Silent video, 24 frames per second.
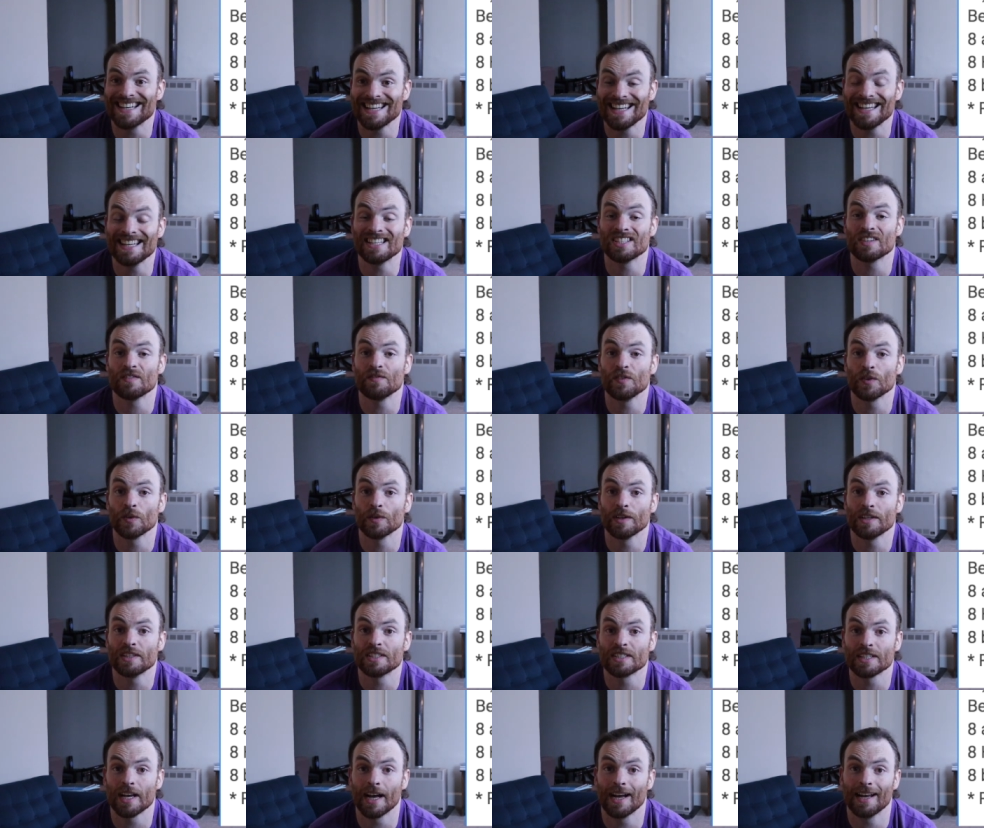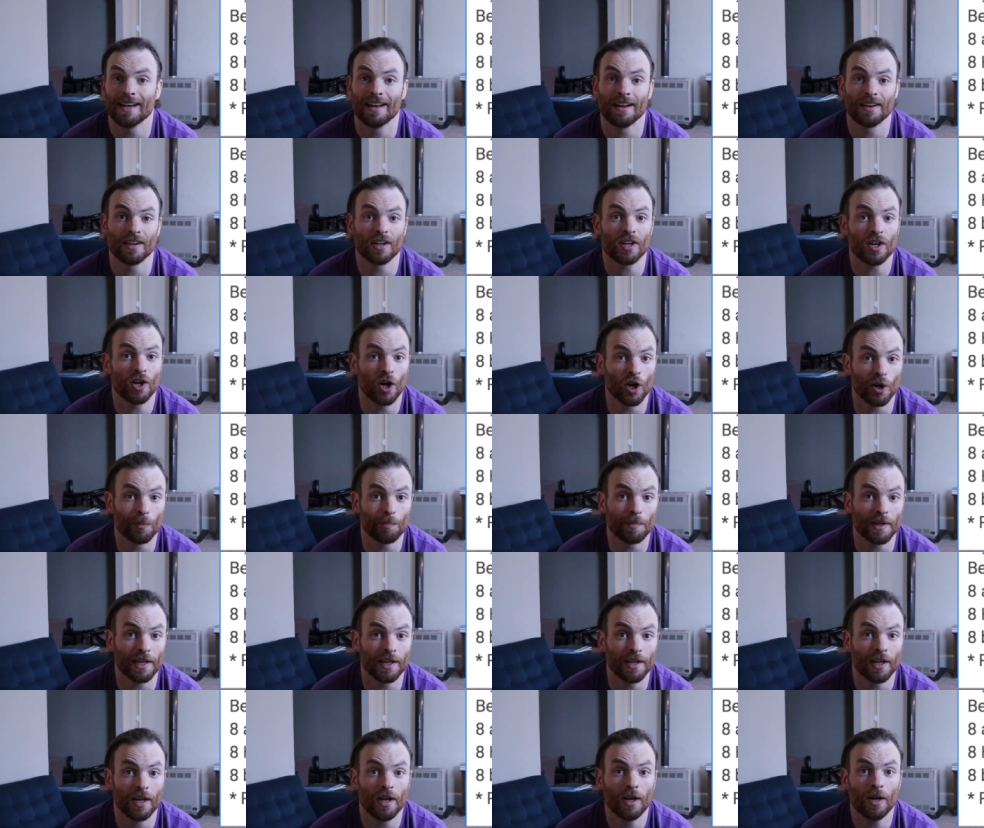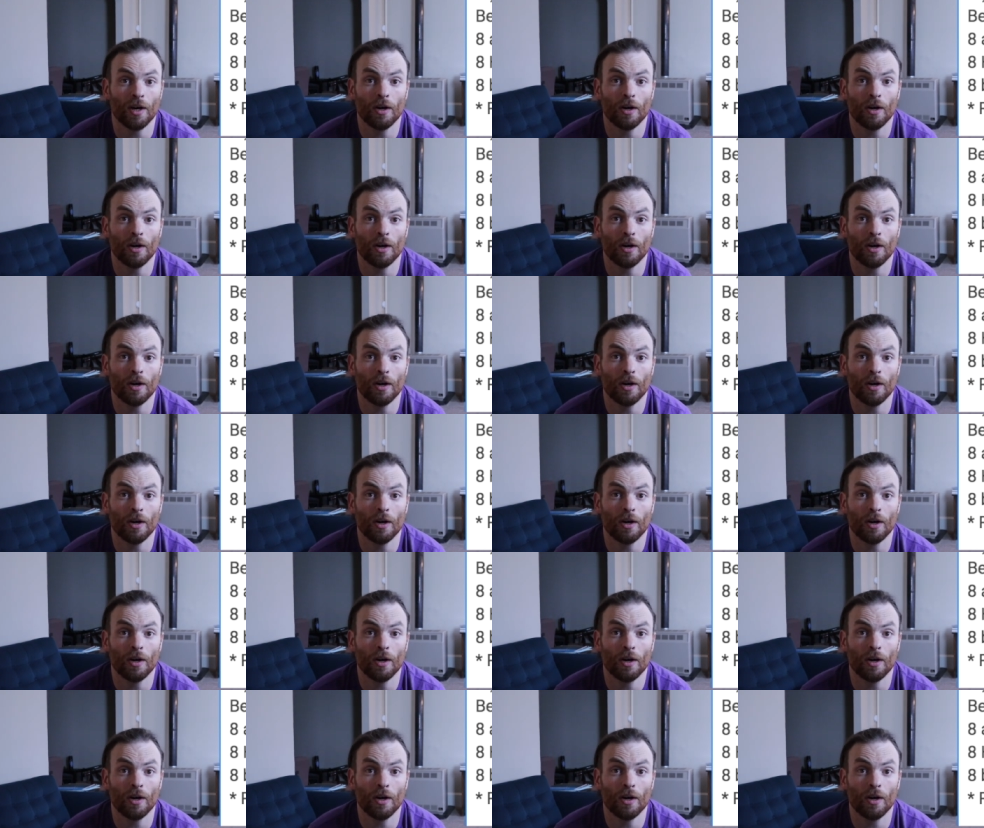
knees if you're inside on a carpet